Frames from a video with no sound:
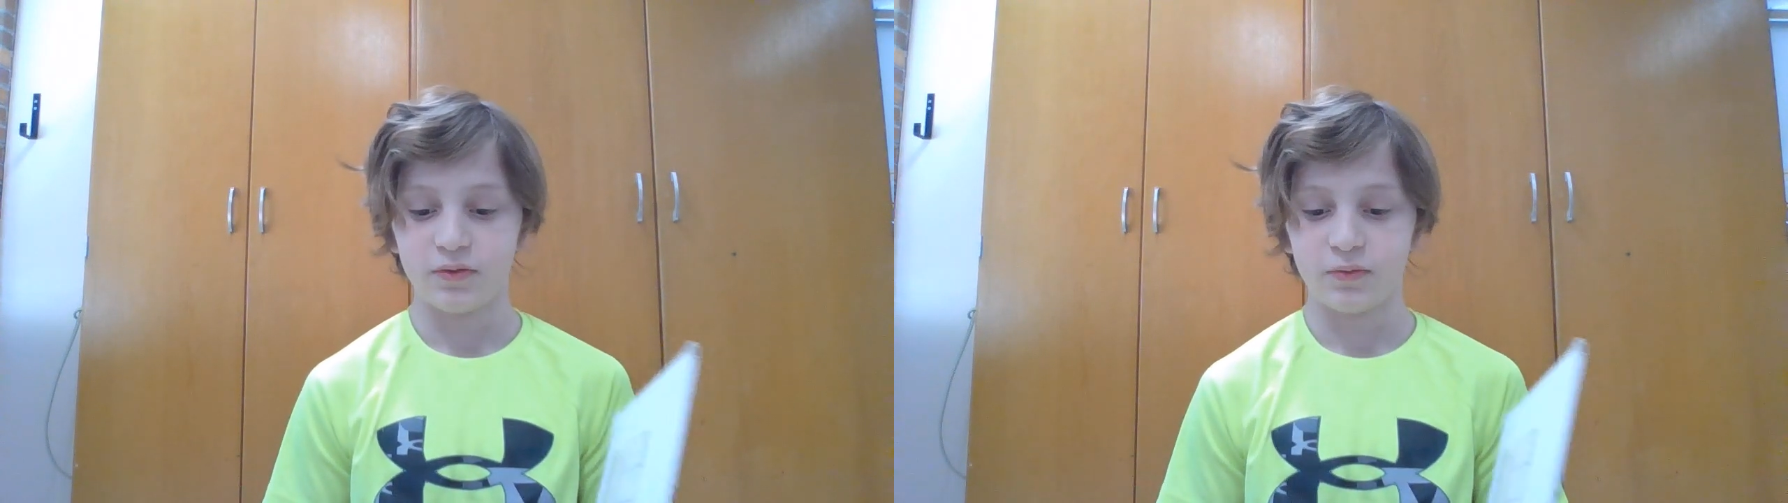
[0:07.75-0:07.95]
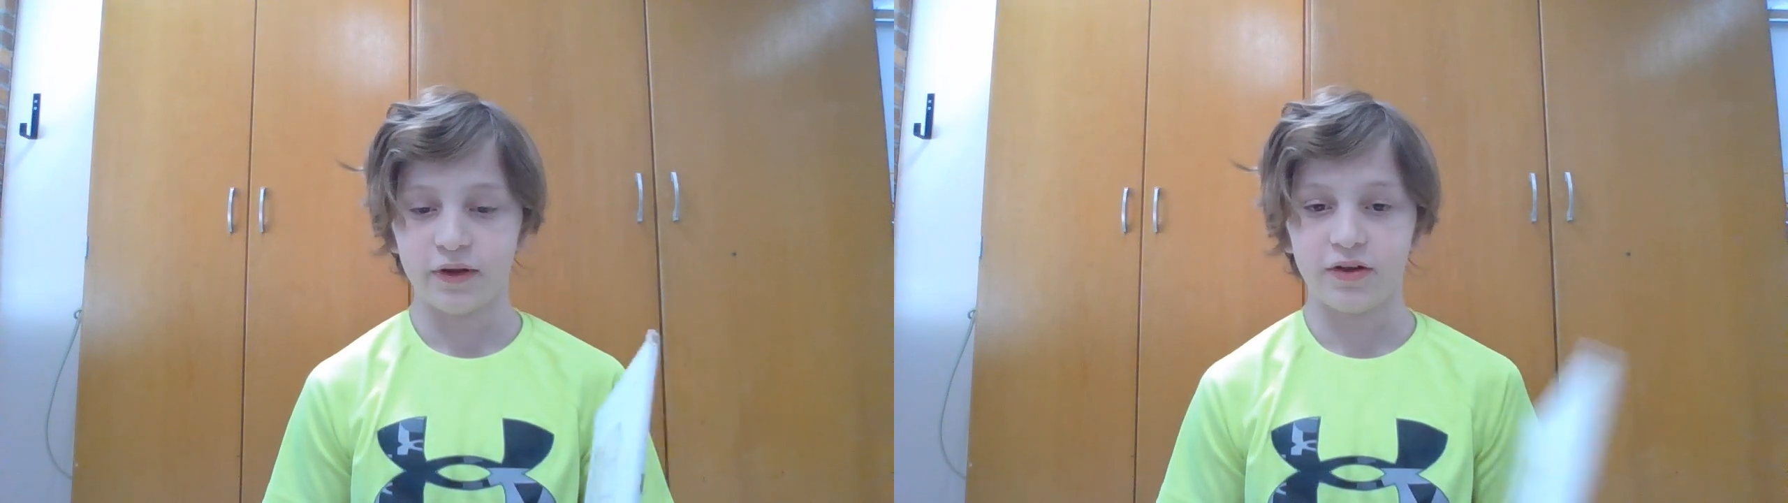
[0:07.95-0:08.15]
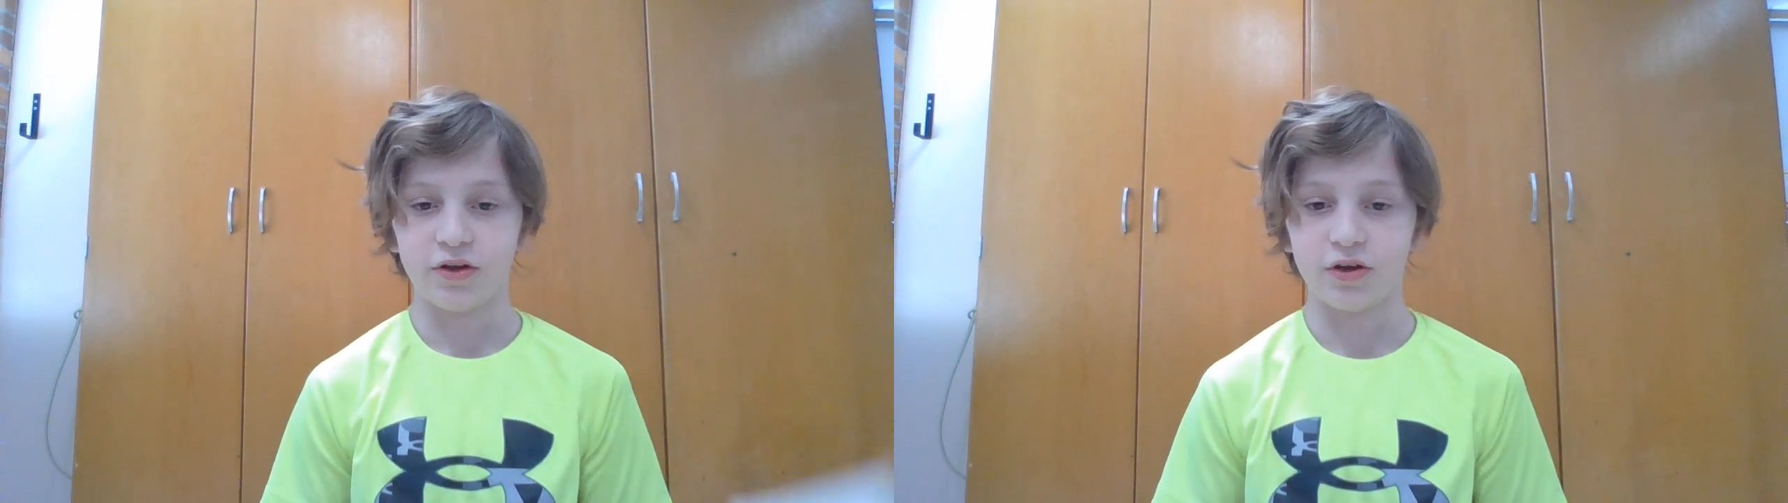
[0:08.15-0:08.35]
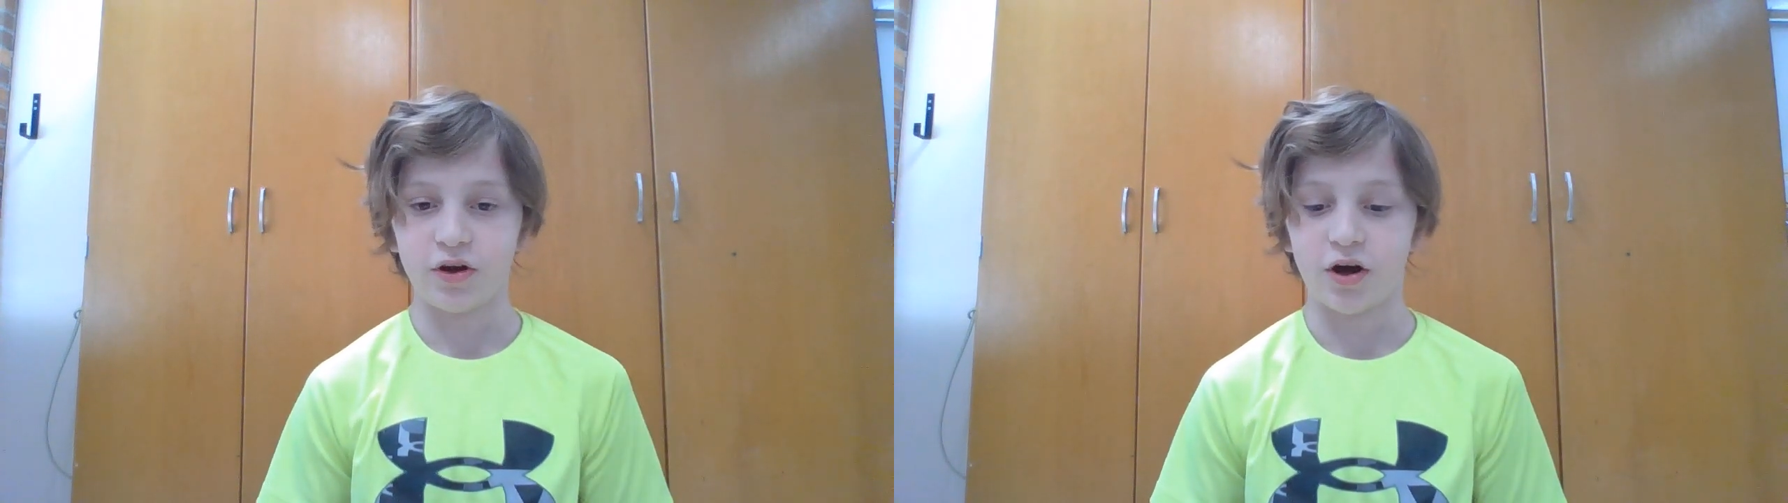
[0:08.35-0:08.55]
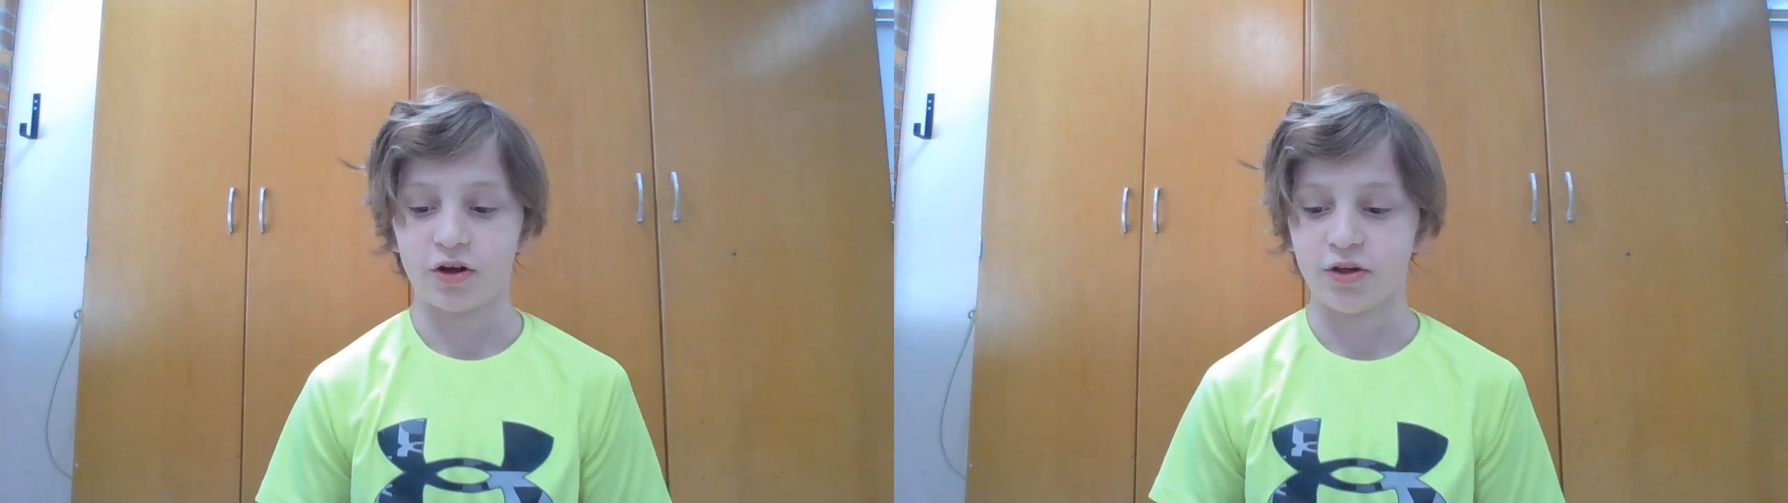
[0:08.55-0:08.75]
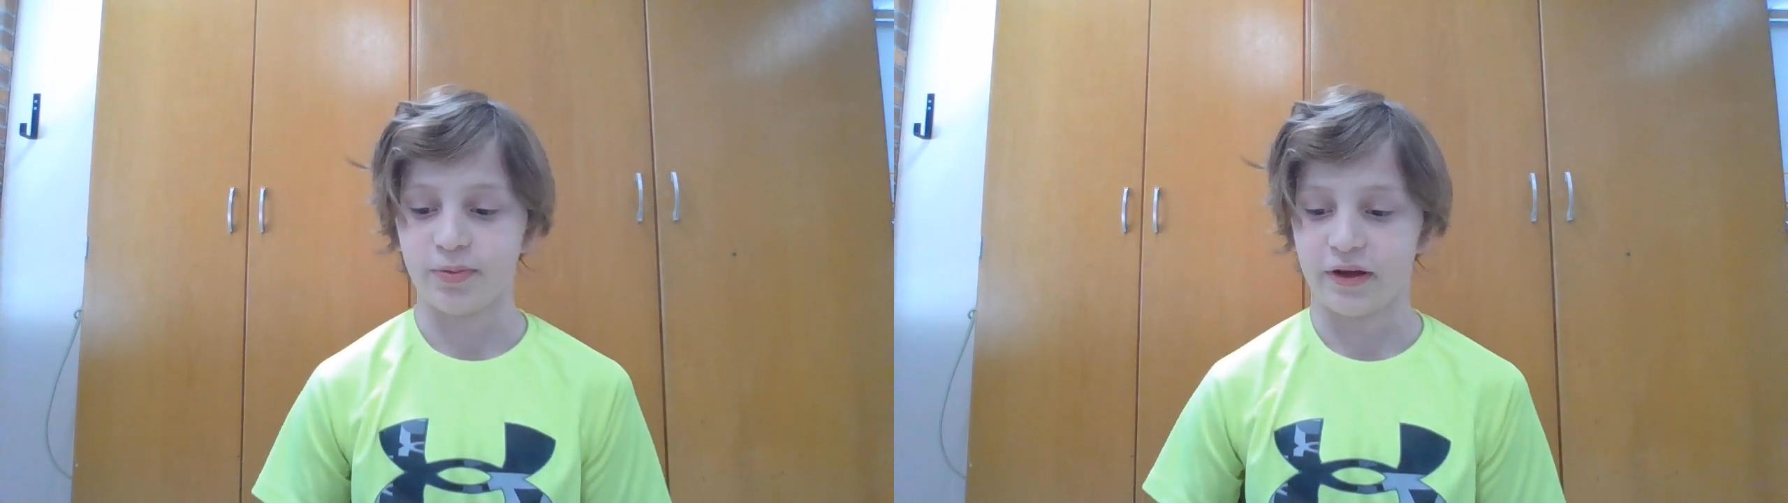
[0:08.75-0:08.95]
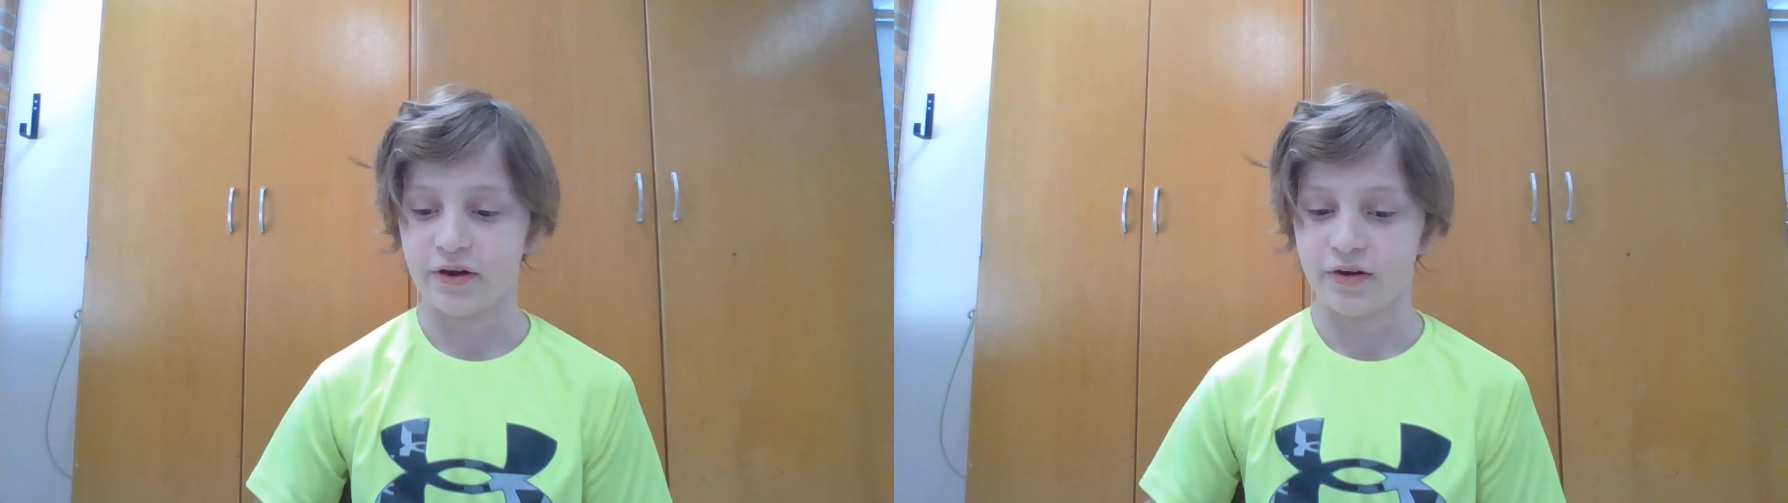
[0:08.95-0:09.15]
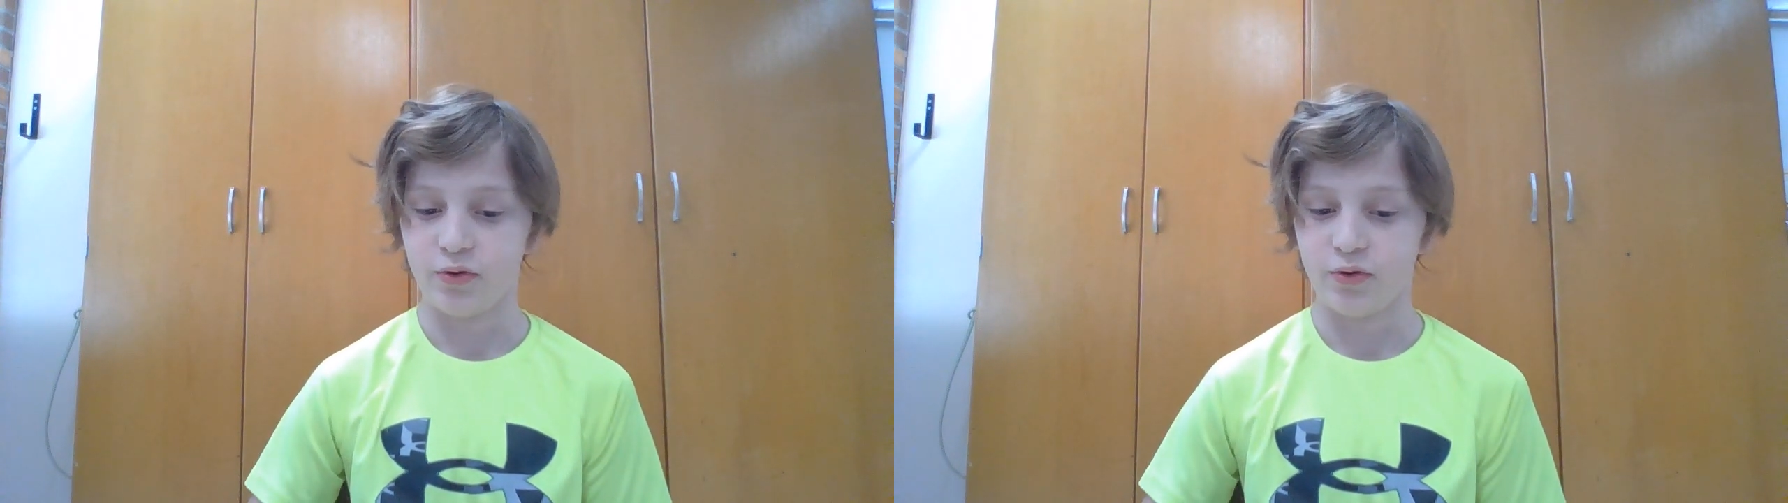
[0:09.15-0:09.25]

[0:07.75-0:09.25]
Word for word: really good hockey player